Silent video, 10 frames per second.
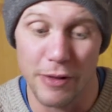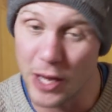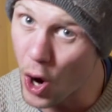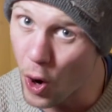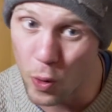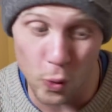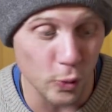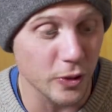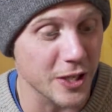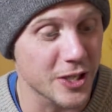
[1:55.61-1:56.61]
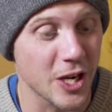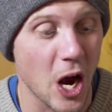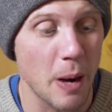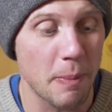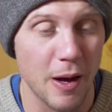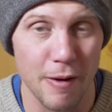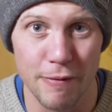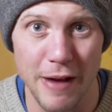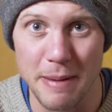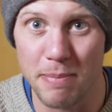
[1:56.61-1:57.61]
The old Scarpa
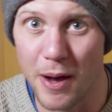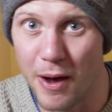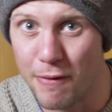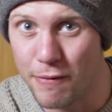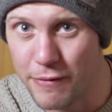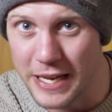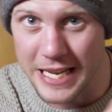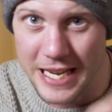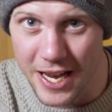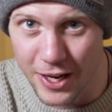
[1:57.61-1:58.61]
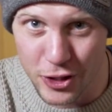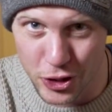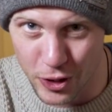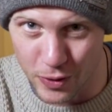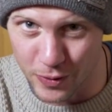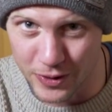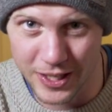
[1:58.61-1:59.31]
Vapor V shoes.